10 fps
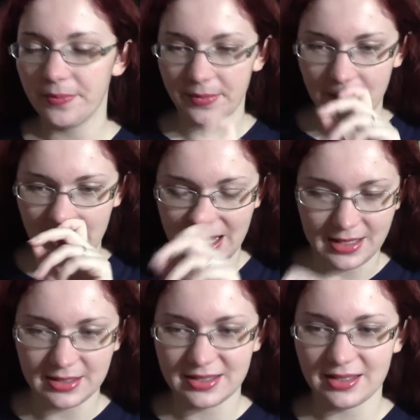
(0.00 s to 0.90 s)

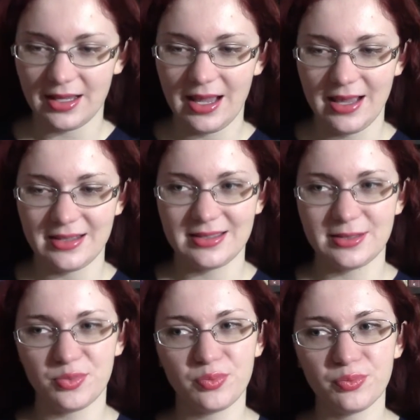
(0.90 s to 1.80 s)
his
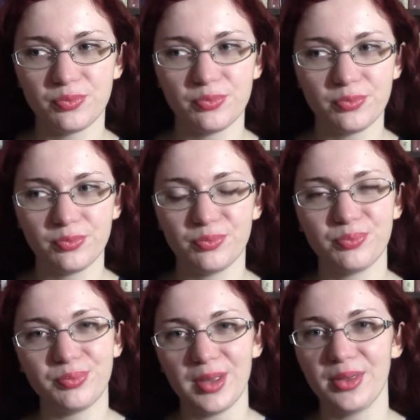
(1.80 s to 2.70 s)
his
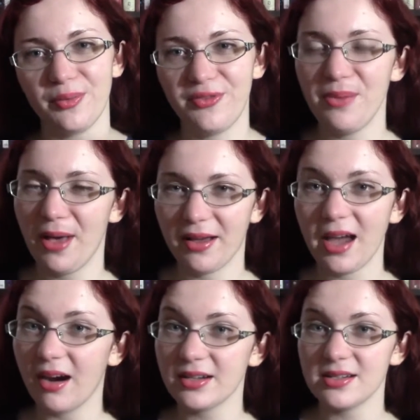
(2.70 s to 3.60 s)
the female
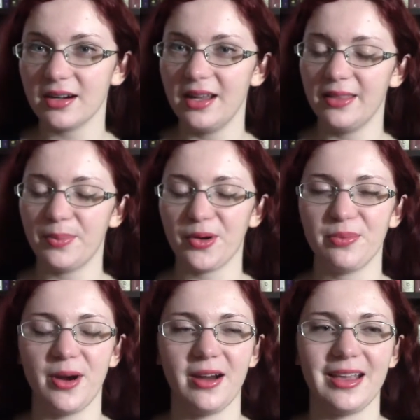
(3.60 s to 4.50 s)
character in the
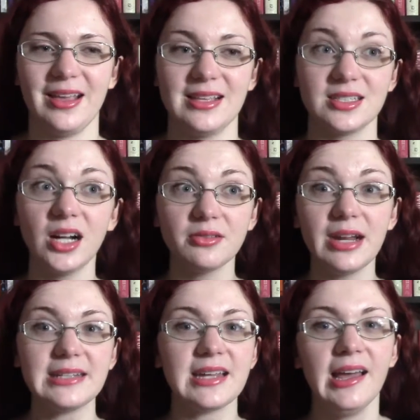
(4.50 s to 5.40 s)
birthmark is not
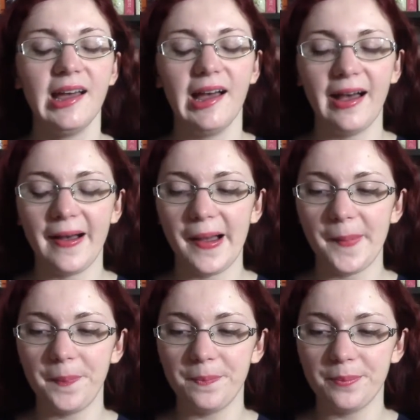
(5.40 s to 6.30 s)
great,
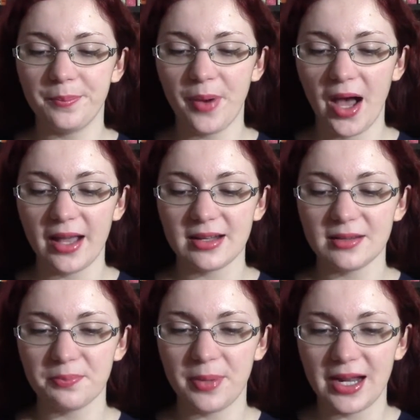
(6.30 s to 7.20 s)
um, but
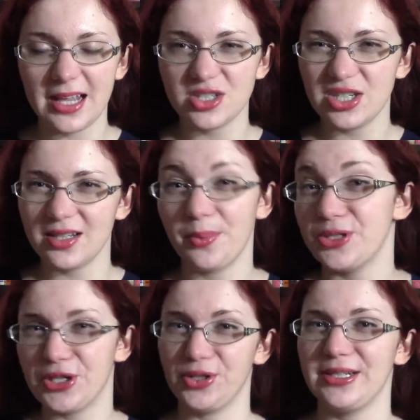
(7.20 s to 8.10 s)
but she's not
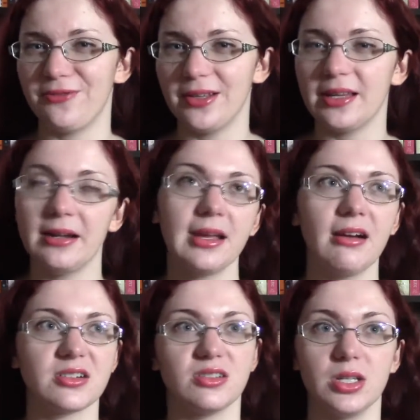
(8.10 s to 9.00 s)
particularly different than a
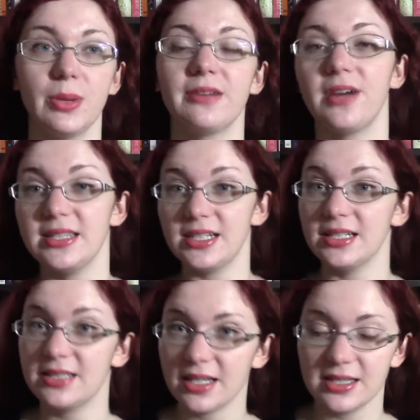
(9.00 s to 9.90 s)
character you might find in
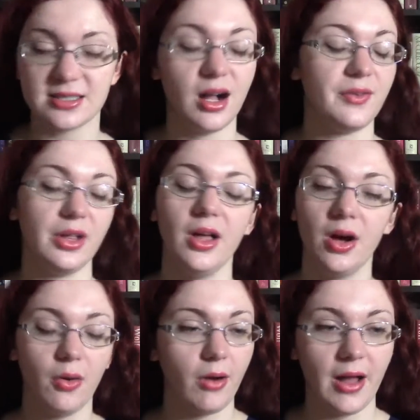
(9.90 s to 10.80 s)
a Dickens novel
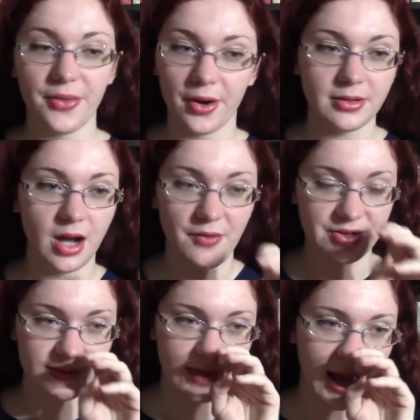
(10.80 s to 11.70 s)
or other
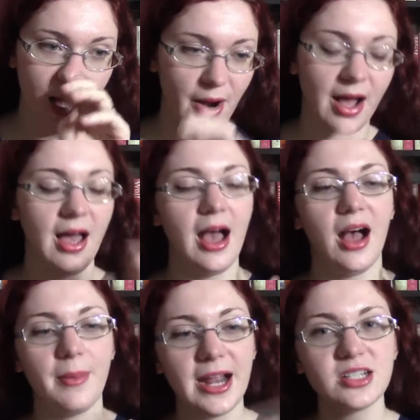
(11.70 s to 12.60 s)
novels of the era.
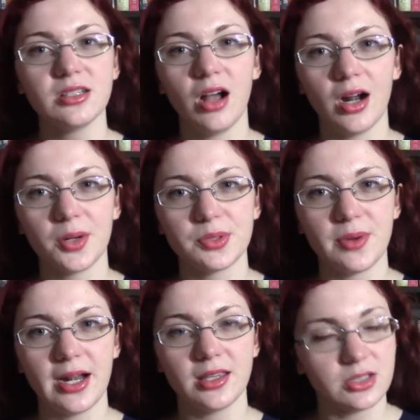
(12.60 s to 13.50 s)
Um, Angela Carter was
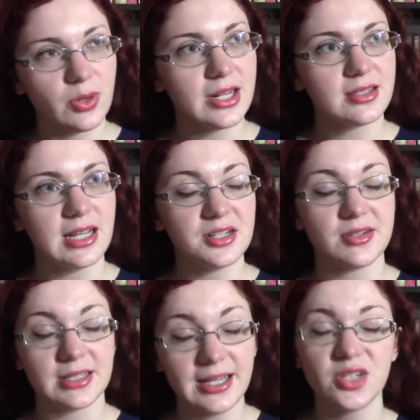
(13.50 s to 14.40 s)
writing in the 20th
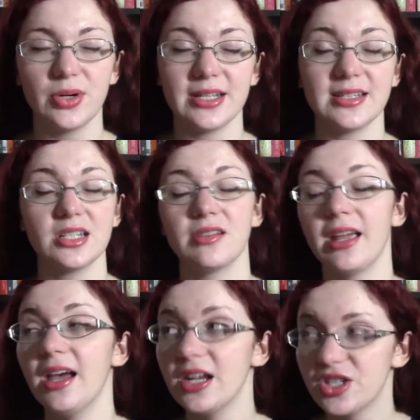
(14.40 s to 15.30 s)
century, the late 20th century.
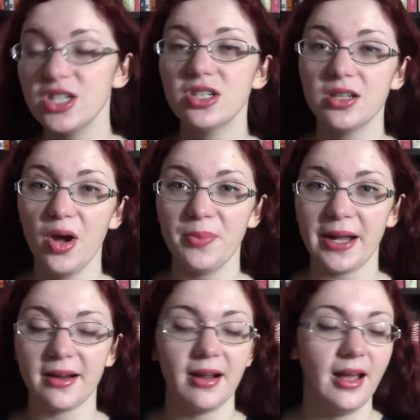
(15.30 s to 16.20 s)
She should know
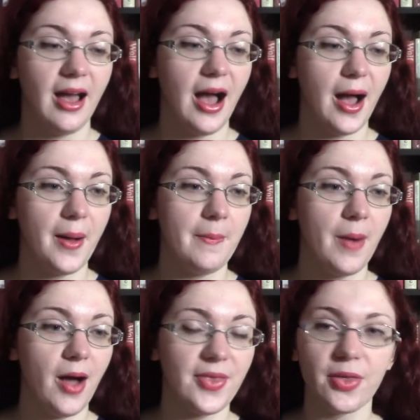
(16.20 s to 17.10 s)
better.
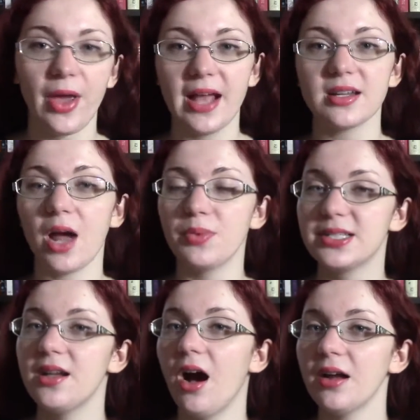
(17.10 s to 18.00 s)
Um, on the other hand, I
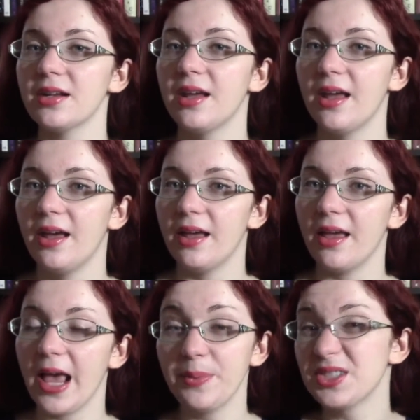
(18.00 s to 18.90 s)
was not
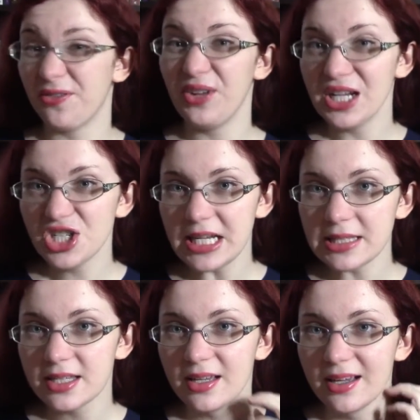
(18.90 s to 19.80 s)
able to finish
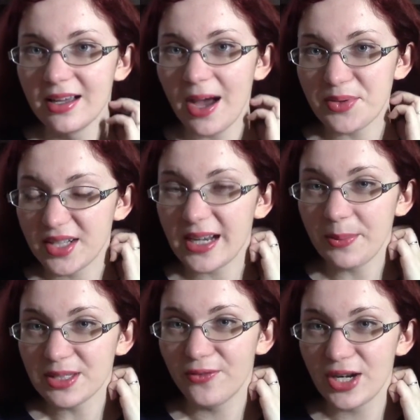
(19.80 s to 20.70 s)
it. I was not
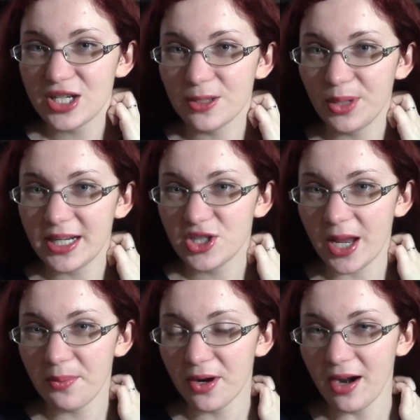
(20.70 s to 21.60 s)
able to finish The Bloody
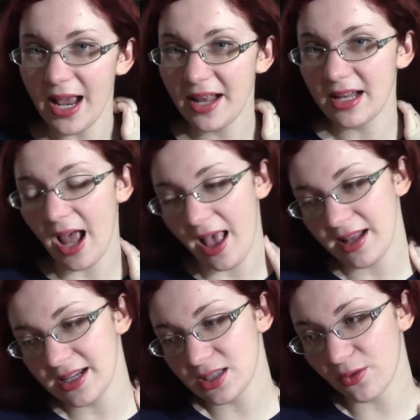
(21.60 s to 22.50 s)
Chamber. It
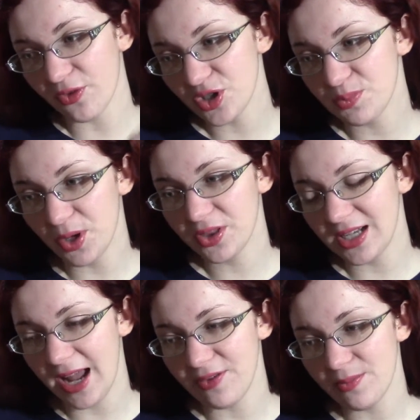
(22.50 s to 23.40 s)
It is the first book that
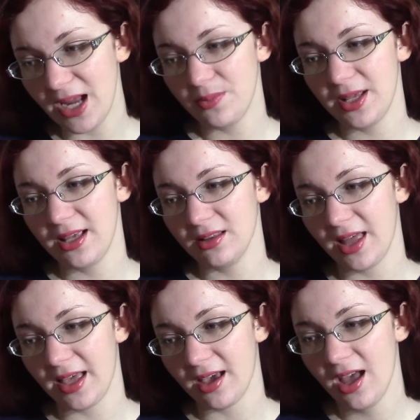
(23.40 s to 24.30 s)
ever made me,
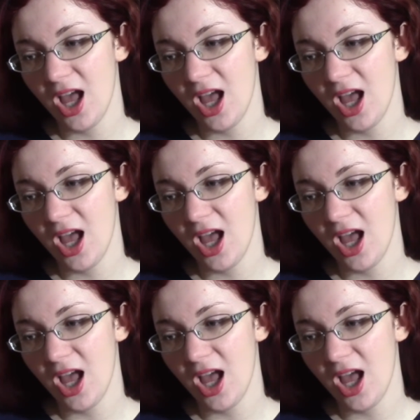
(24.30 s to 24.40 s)
like,